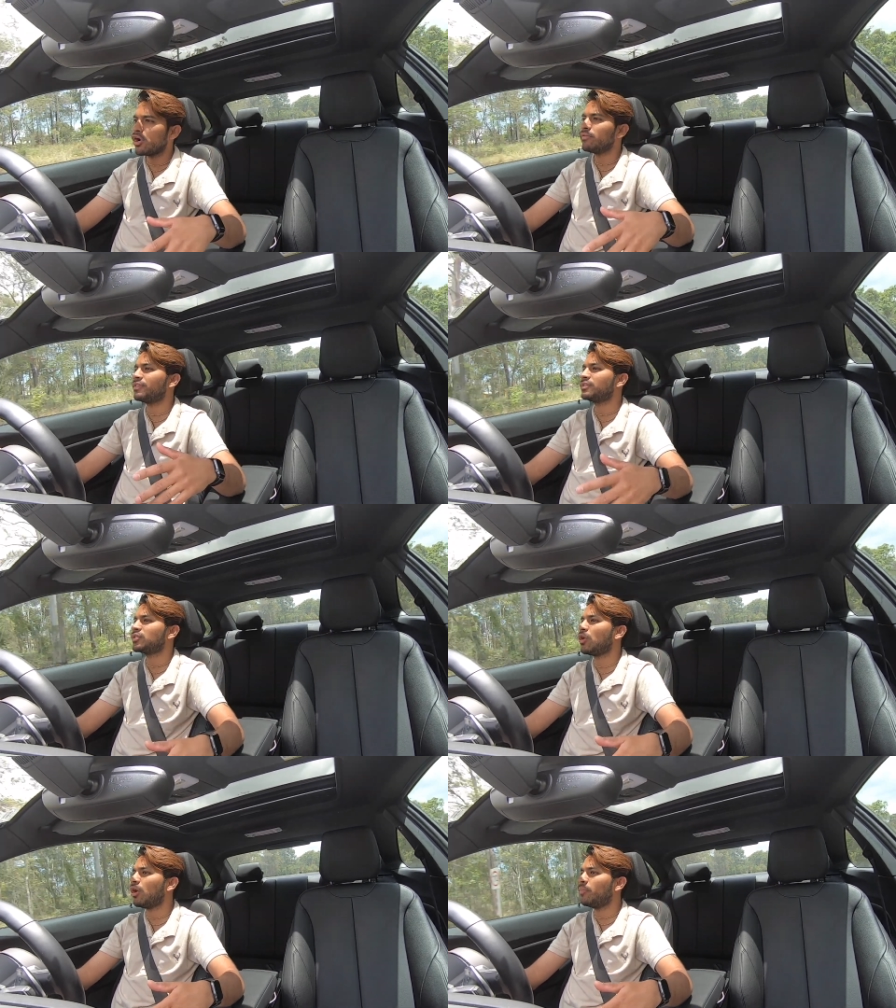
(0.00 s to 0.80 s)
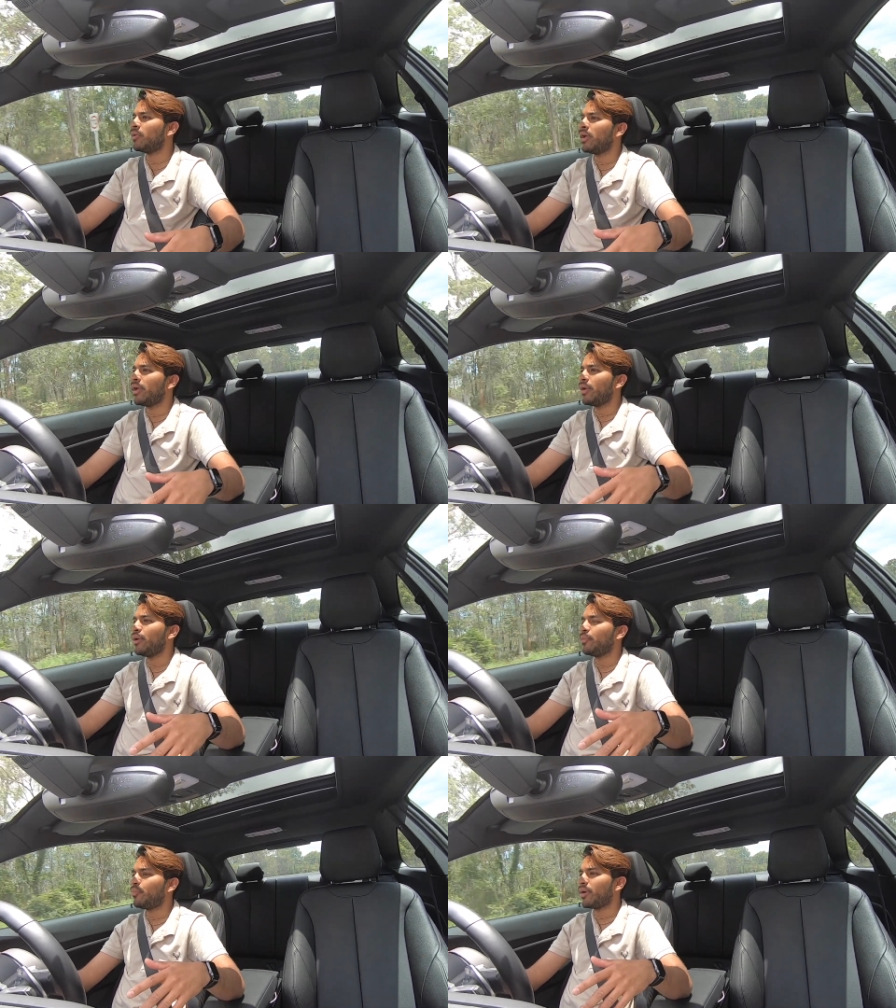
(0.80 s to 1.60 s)
over the top,
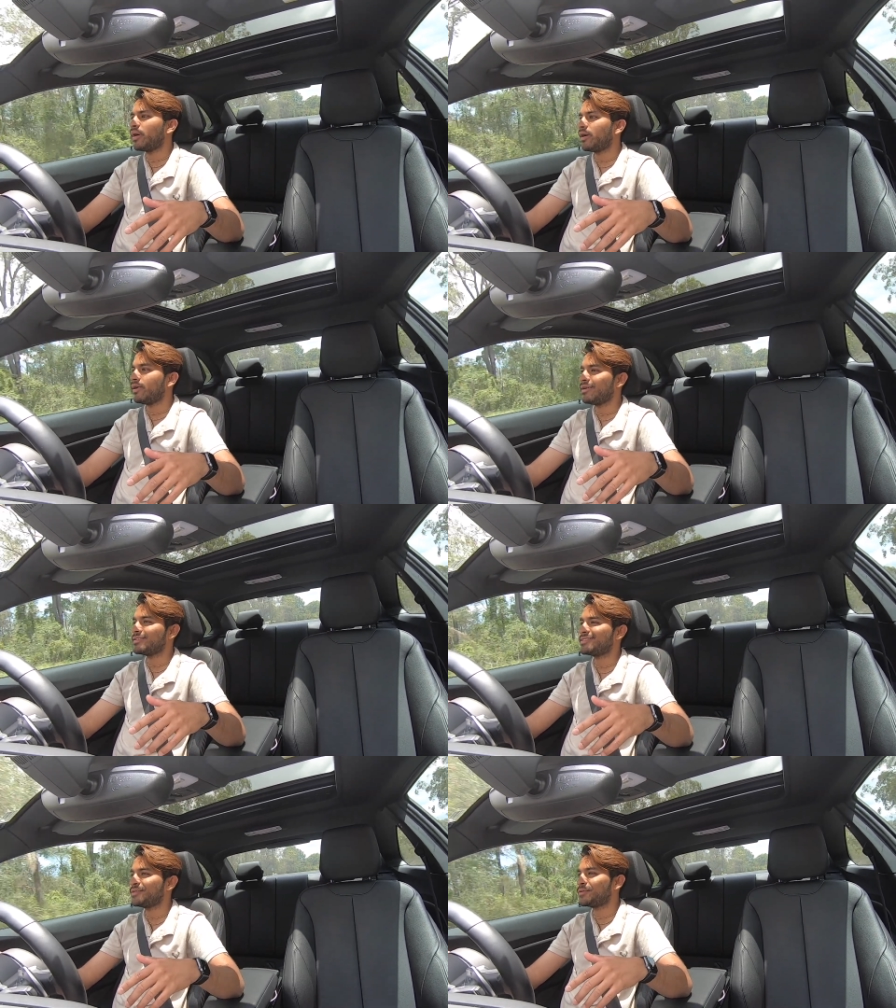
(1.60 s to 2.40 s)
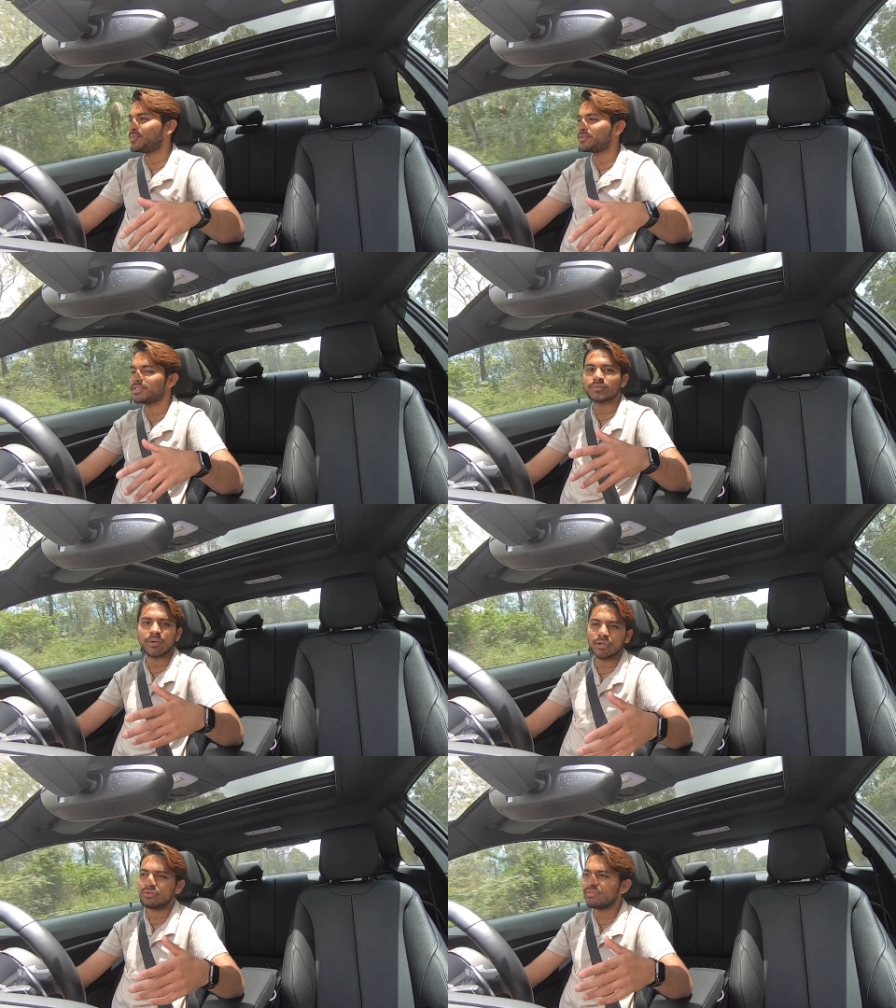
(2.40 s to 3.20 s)
but still puts a
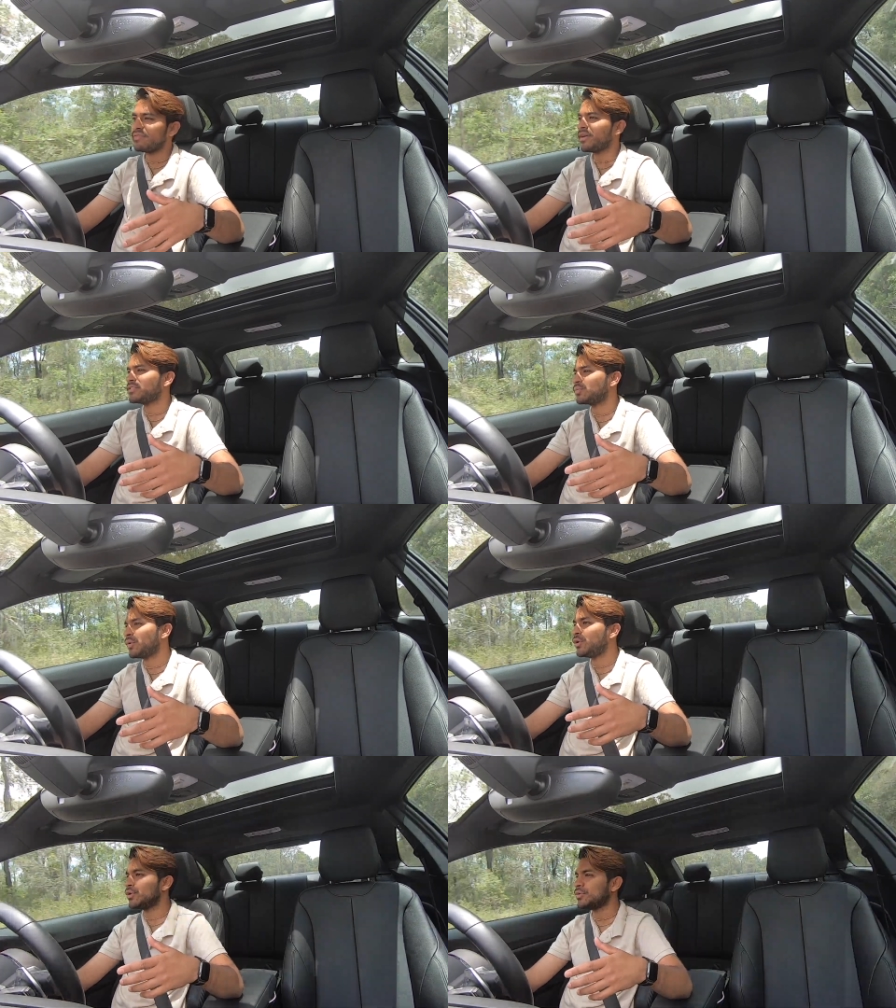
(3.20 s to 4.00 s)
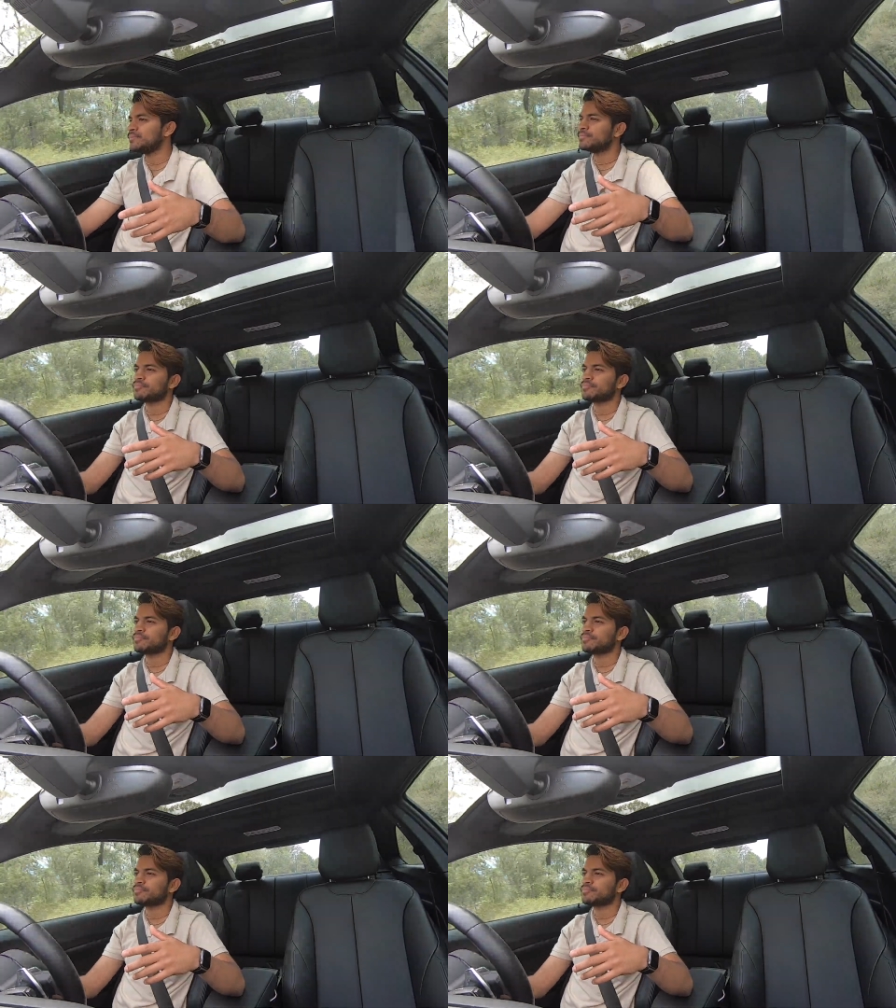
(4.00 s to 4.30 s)
smile on your face when you're